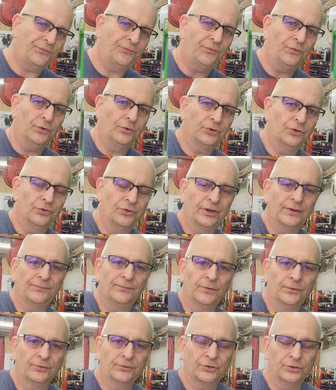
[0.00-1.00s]
for your
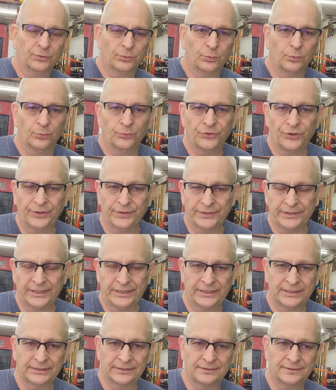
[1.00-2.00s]
different tools and
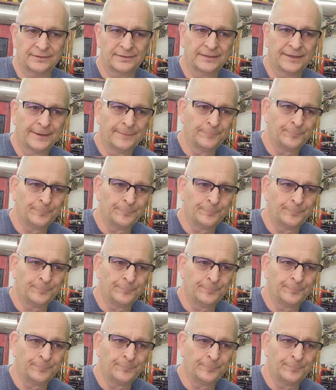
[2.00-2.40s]
things.